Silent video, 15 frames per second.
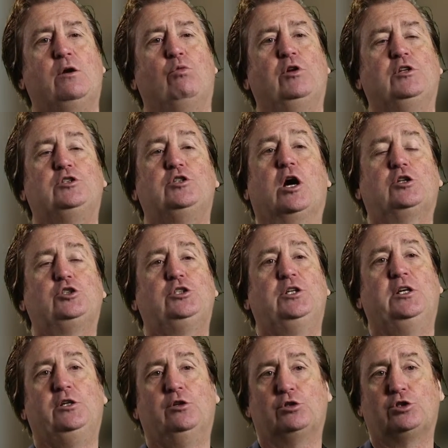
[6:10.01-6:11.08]

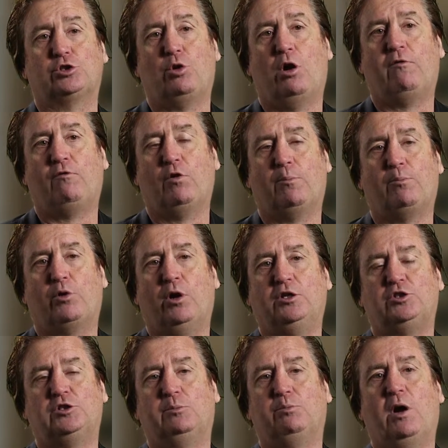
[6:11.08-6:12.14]
reduction in your software
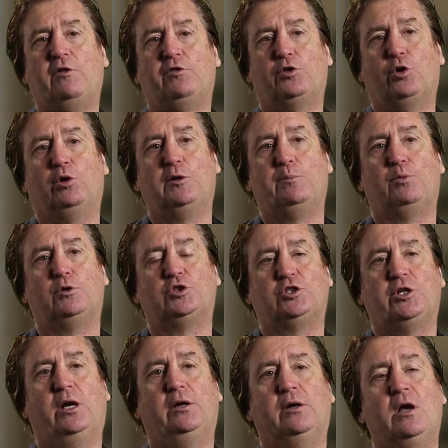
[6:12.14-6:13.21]
pricing by
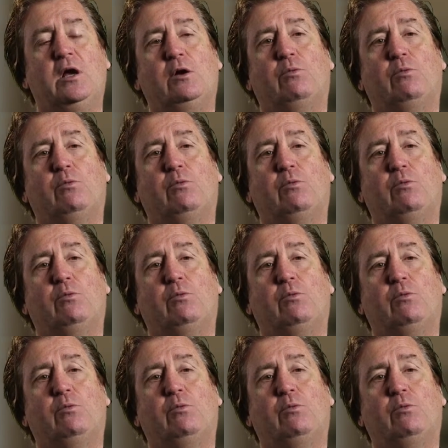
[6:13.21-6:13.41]
30%,